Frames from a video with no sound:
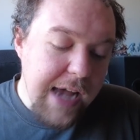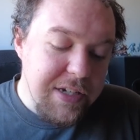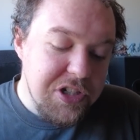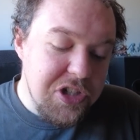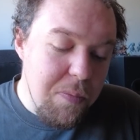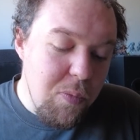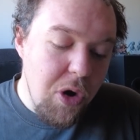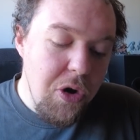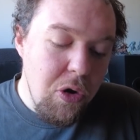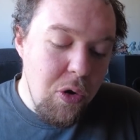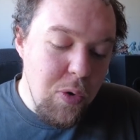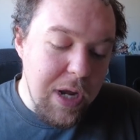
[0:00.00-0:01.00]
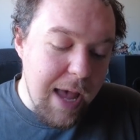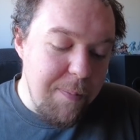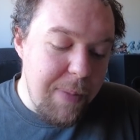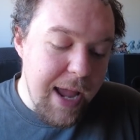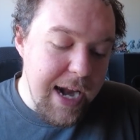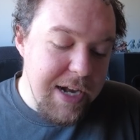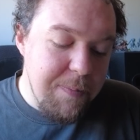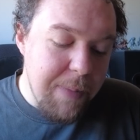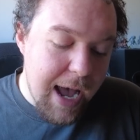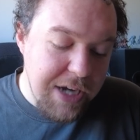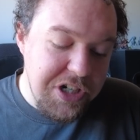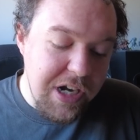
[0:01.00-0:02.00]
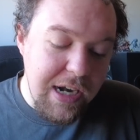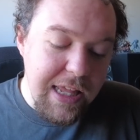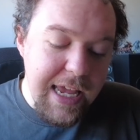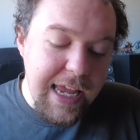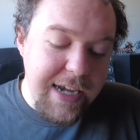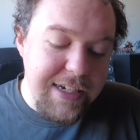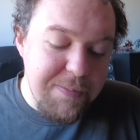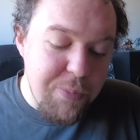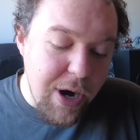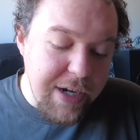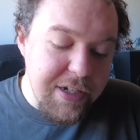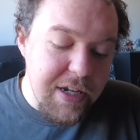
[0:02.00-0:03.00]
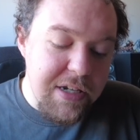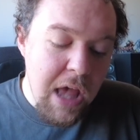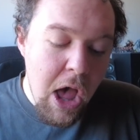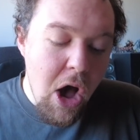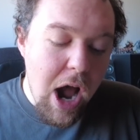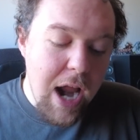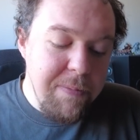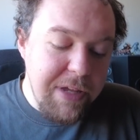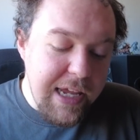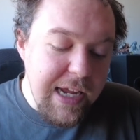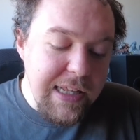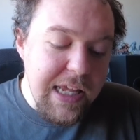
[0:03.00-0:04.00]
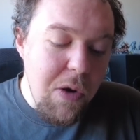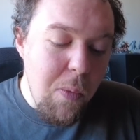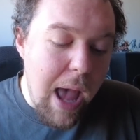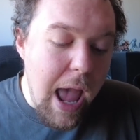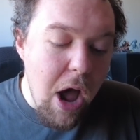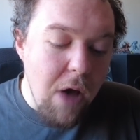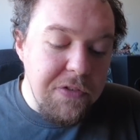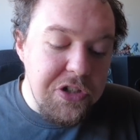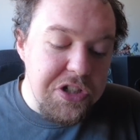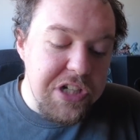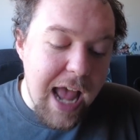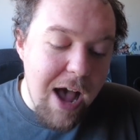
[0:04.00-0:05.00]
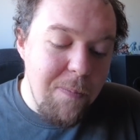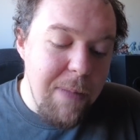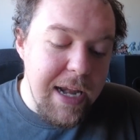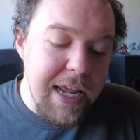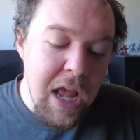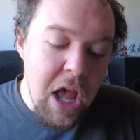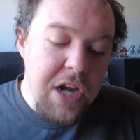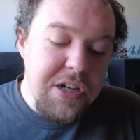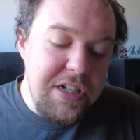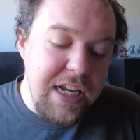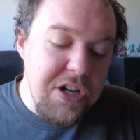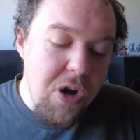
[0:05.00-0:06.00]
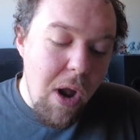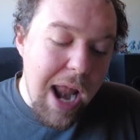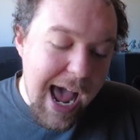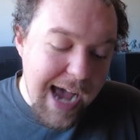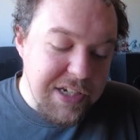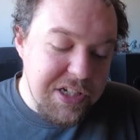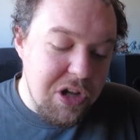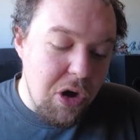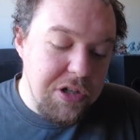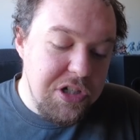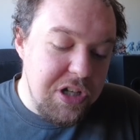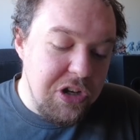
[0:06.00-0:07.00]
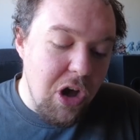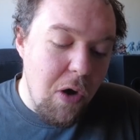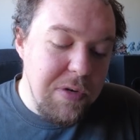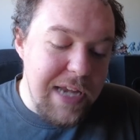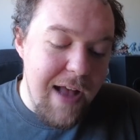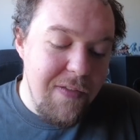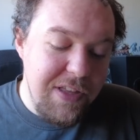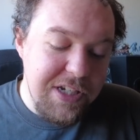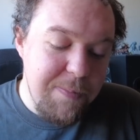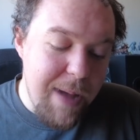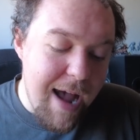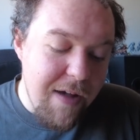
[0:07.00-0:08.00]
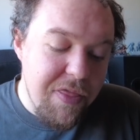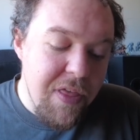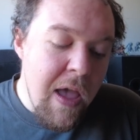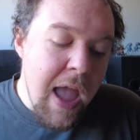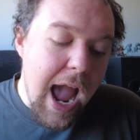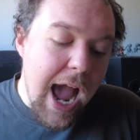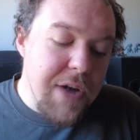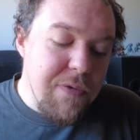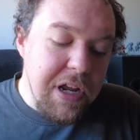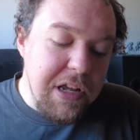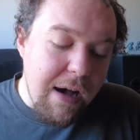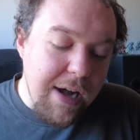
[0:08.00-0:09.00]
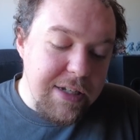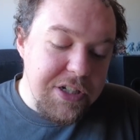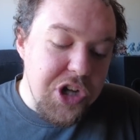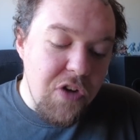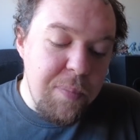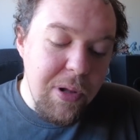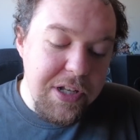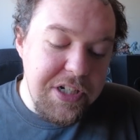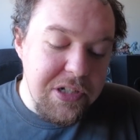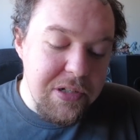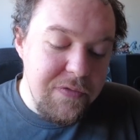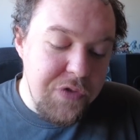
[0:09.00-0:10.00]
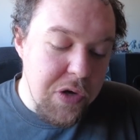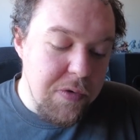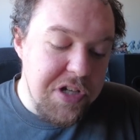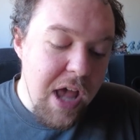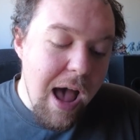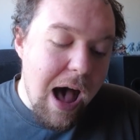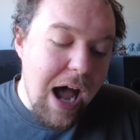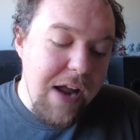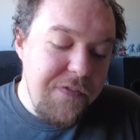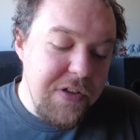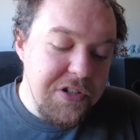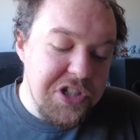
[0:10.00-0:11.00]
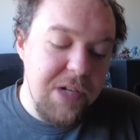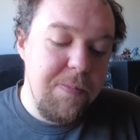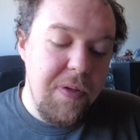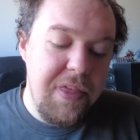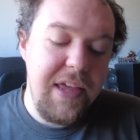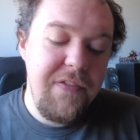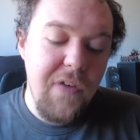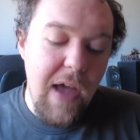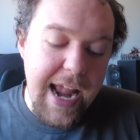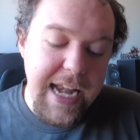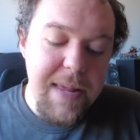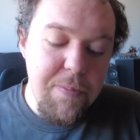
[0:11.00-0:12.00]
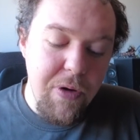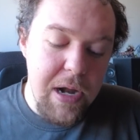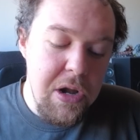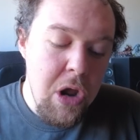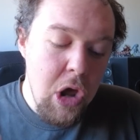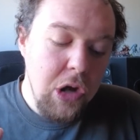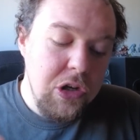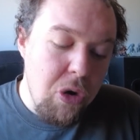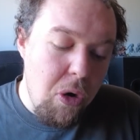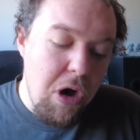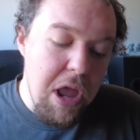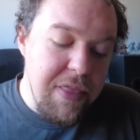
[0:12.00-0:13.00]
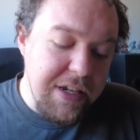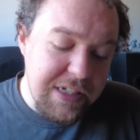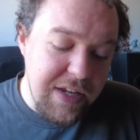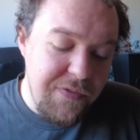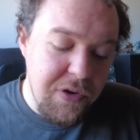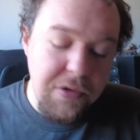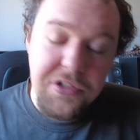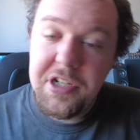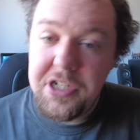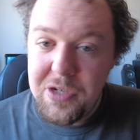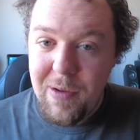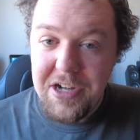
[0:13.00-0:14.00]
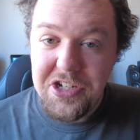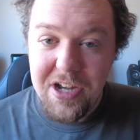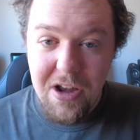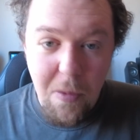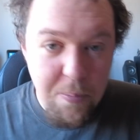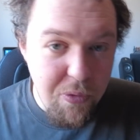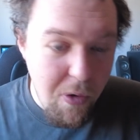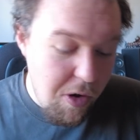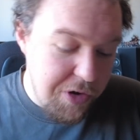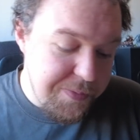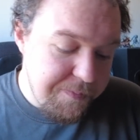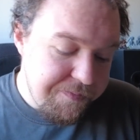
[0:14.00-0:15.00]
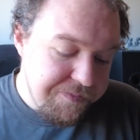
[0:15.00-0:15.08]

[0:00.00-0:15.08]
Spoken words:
As someone who campaigned passionately against Brexit, I am keenly aware of just how many did not ask us to go down this path. And regardless of political views, I feel sympathy for any Briton caught in this difficult situation abroad.